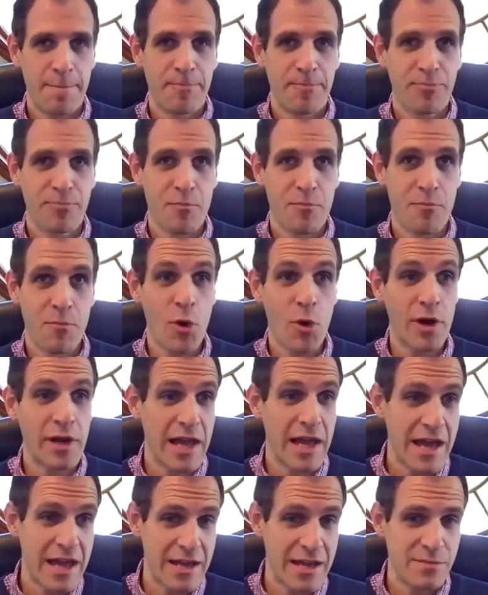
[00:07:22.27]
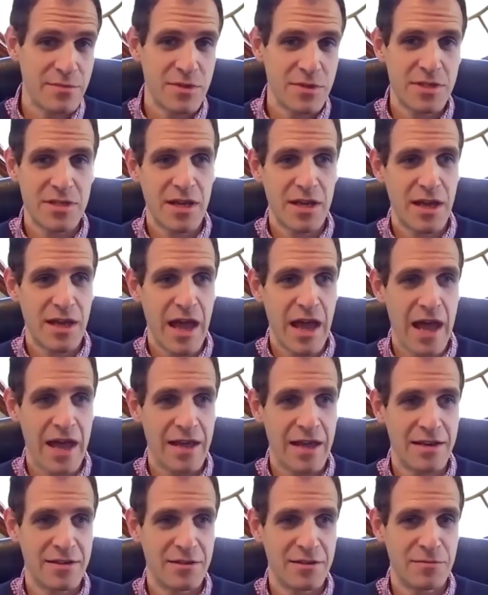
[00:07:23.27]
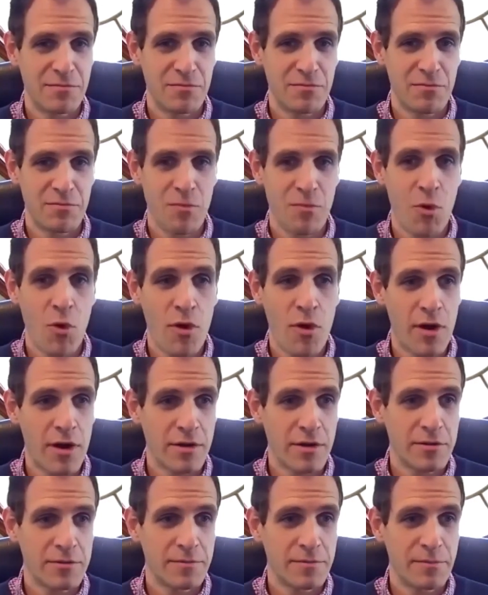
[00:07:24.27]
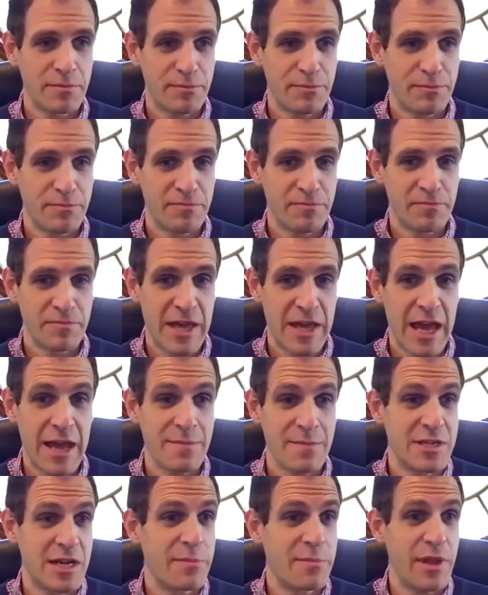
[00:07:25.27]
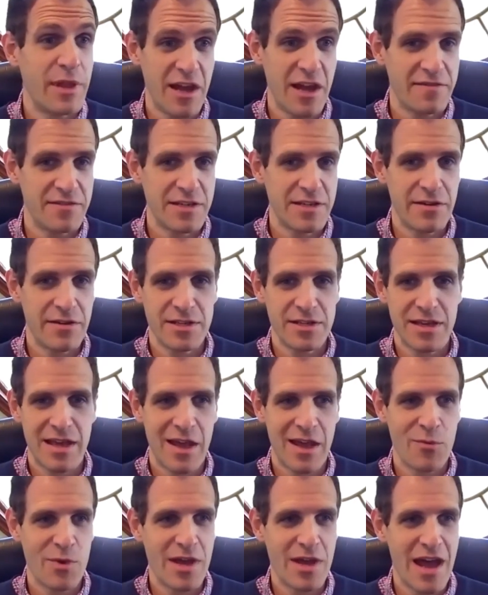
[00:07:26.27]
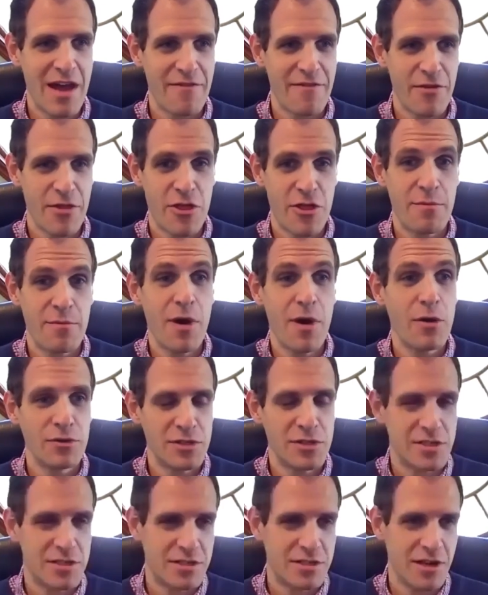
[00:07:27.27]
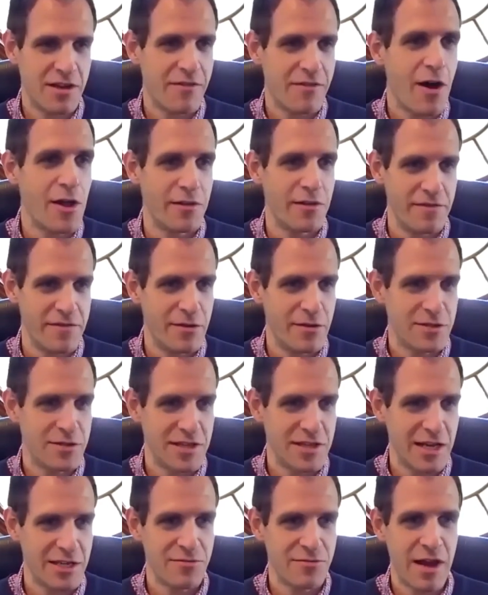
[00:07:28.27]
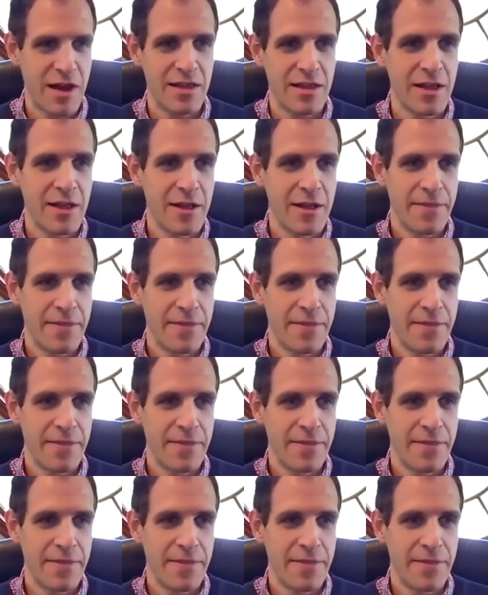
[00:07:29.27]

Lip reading: More games and more games in a playoff series. And we have the most of all of those things, right?